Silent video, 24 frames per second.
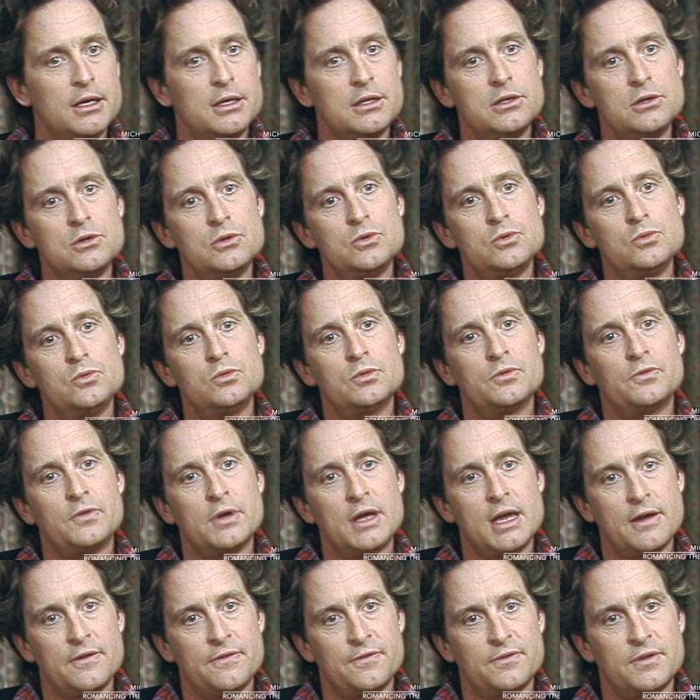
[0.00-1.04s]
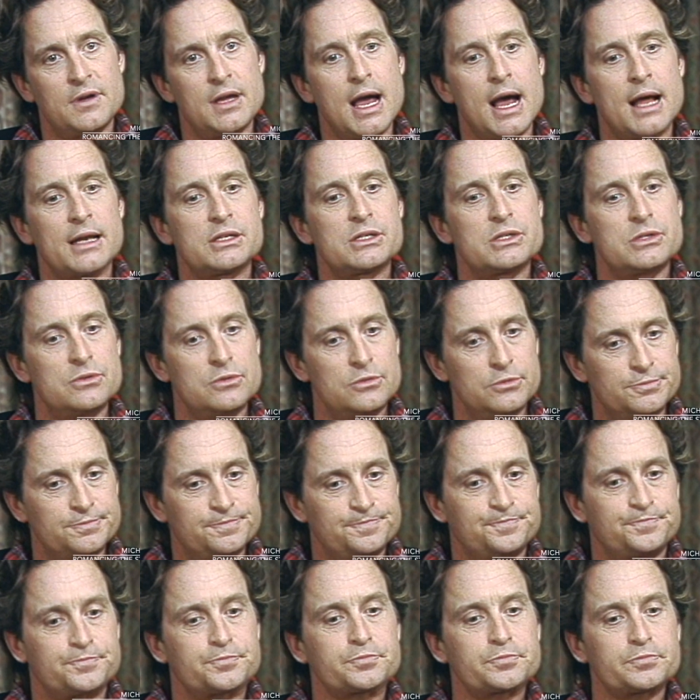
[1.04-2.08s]
You have got to
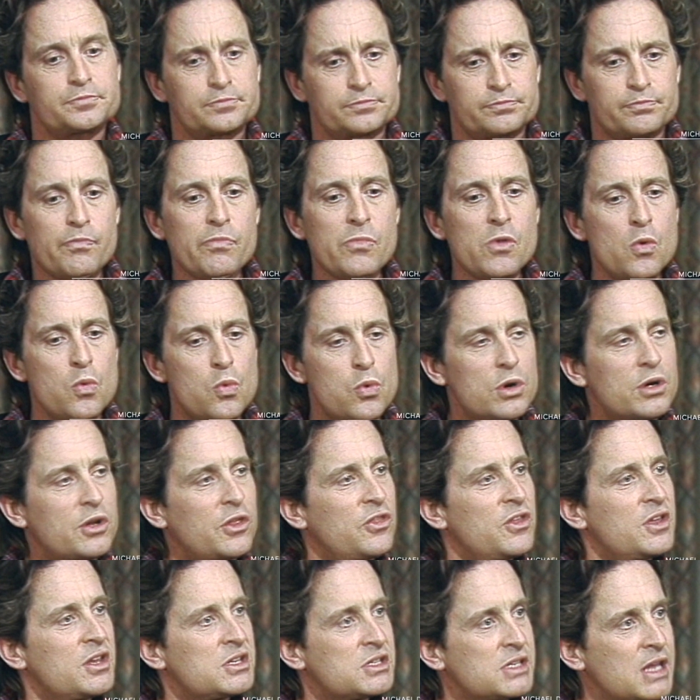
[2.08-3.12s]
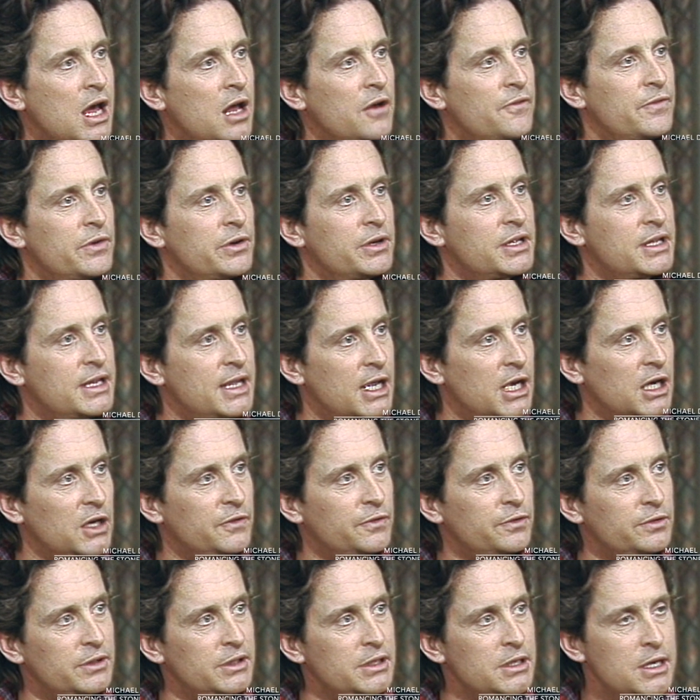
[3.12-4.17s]
work things out very
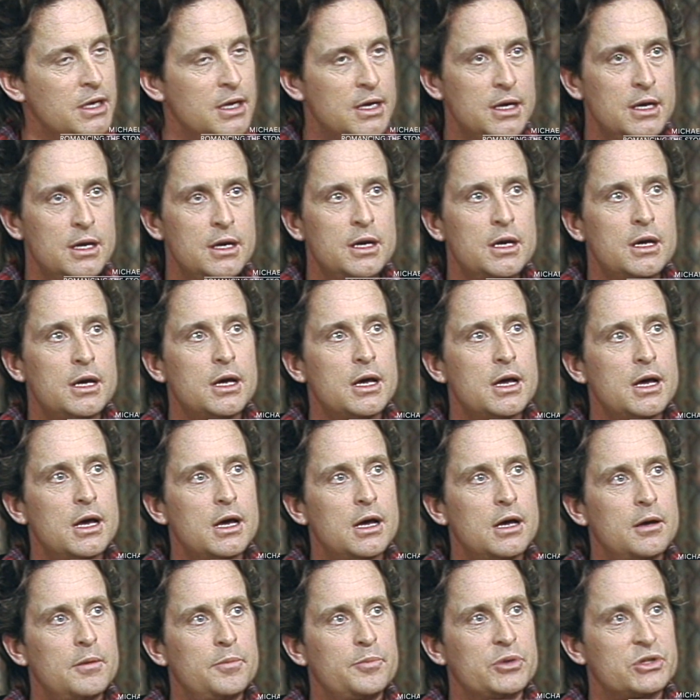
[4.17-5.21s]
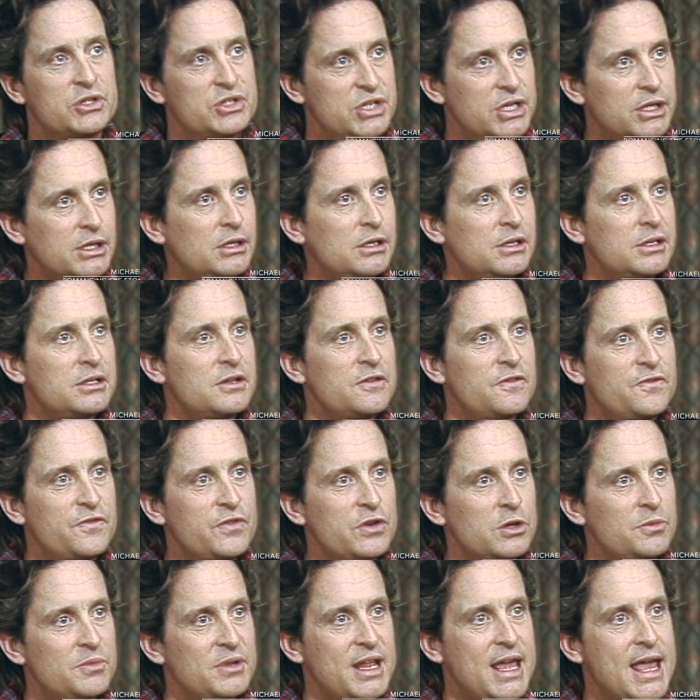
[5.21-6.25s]
carefully, particularly in a
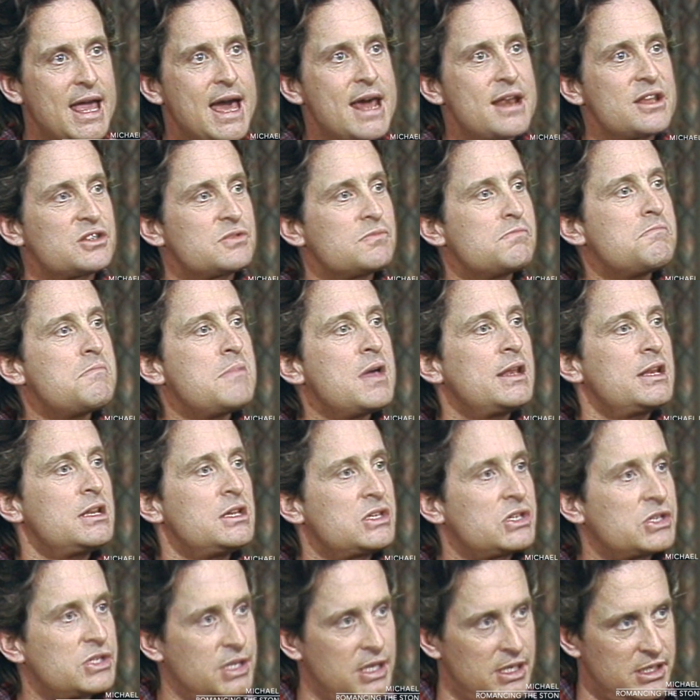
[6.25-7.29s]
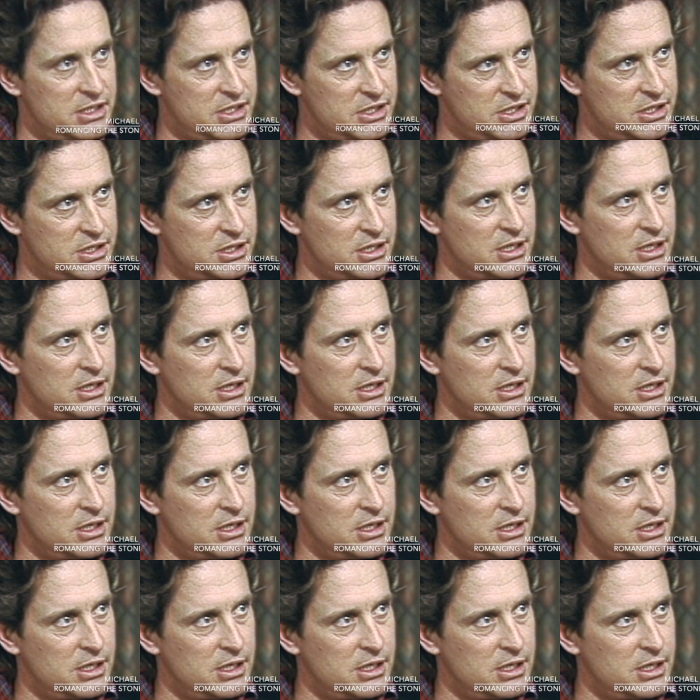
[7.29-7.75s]
film that had as many stunts